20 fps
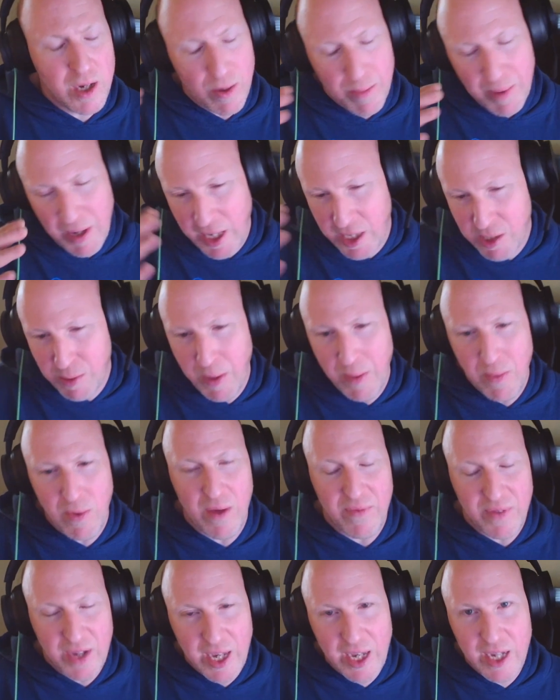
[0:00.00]
because people
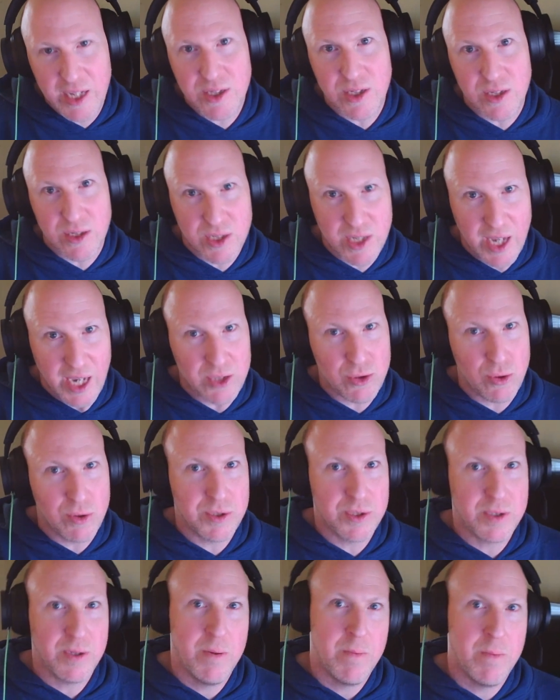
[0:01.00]
have kids and
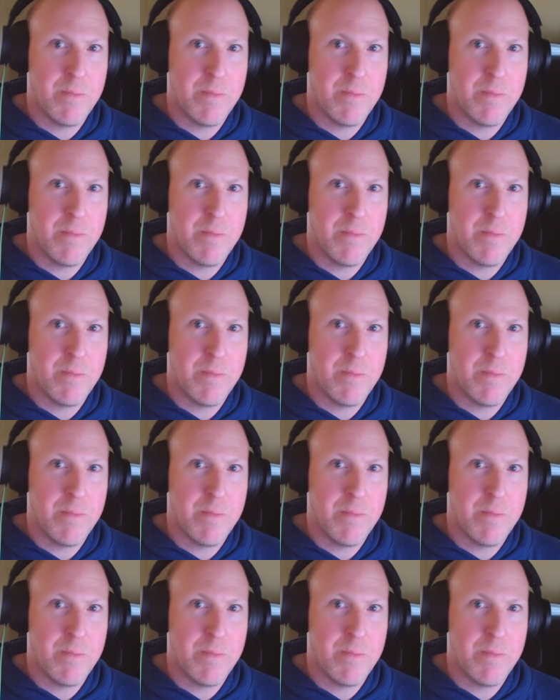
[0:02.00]
schedules.